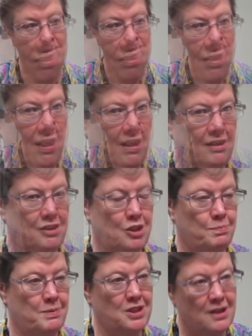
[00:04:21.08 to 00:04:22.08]
The
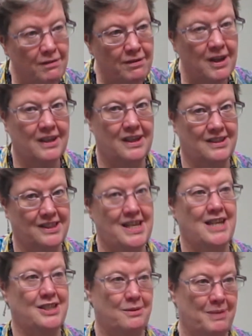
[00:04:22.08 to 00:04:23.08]
specific
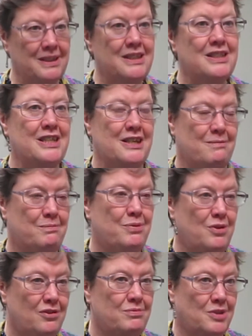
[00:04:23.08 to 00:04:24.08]
accessibility
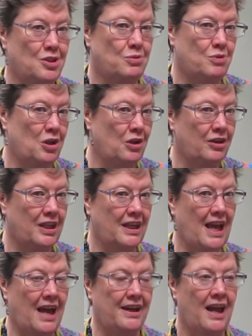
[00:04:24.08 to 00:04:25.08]
improvements we're
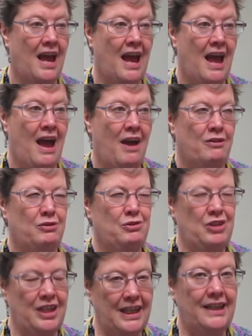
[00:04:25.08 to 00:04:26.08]
looking at
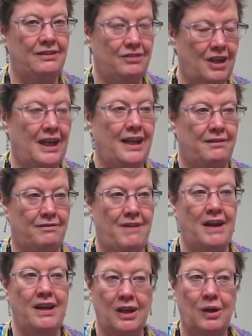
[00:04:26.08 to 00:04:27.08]
really relate
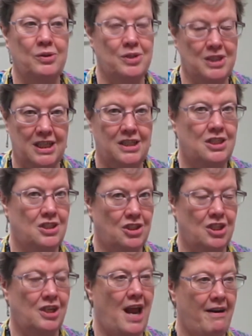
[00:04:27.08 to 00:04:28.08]
very closely to
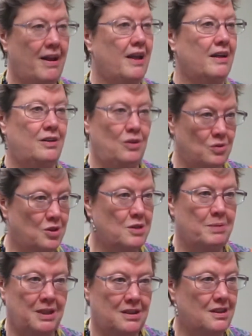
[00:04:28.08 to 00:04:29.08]
generic
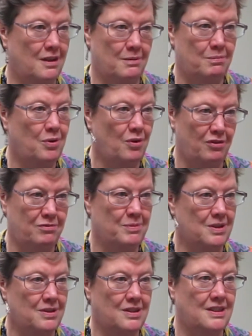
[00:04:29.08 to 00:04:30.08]
usability
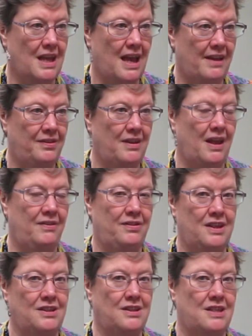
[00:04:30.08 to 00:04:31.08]
improvements, and
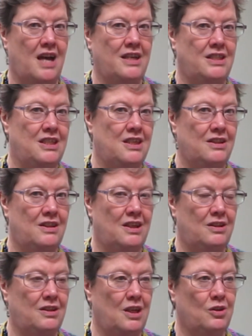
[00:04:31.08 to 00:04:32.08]
this idea
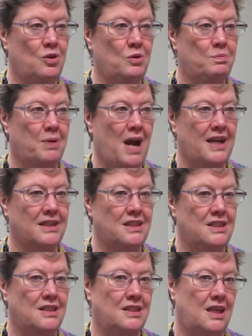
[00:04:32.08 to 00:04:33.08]
that good
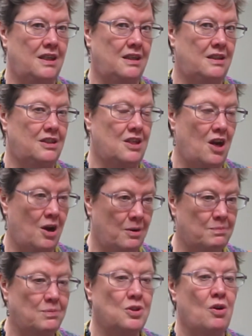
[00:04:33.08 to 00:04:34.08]
practice in
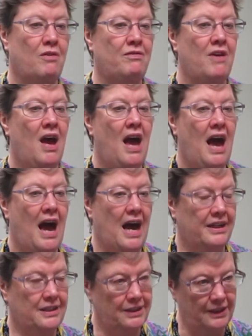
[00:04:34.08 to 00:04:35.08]
terms of a
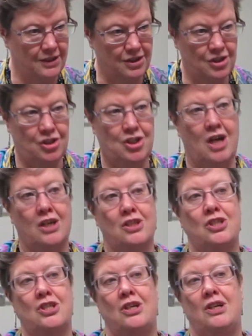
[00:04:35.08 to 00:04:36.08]
clear
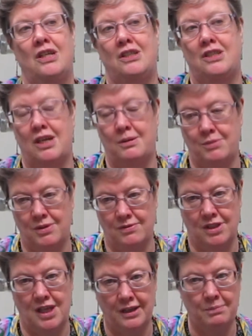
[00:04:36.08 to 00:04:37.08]
structure, in terms of
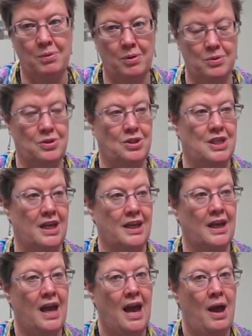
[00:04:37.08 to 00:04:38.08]
signposting
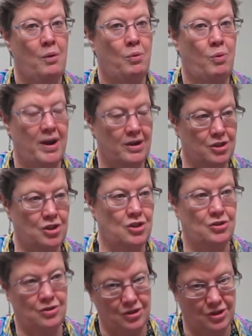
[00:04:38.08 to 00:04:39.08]
where
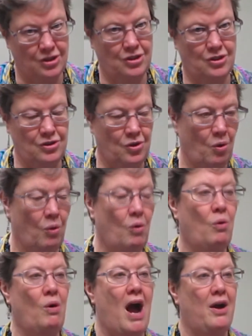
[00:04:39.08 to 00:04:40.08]
students
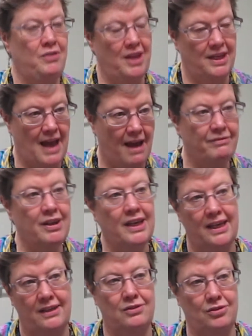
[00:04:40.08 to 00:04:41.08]
go, how they
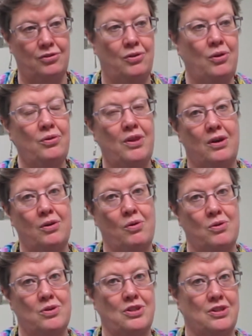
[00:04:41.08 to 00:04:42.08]
navigate through their
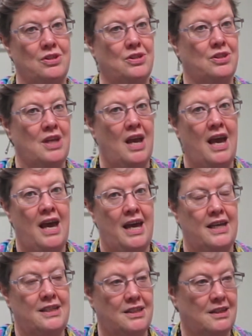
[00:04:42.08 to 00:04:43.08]
courses,
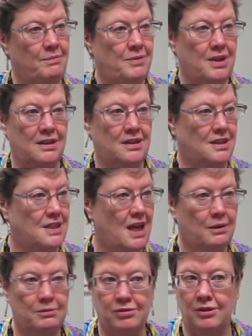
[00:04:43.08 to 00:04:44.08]
is something that's
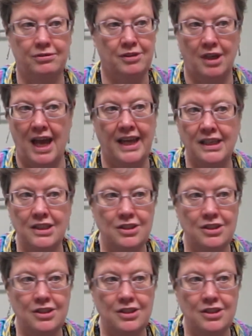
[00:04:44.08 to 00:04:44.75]
helpful for any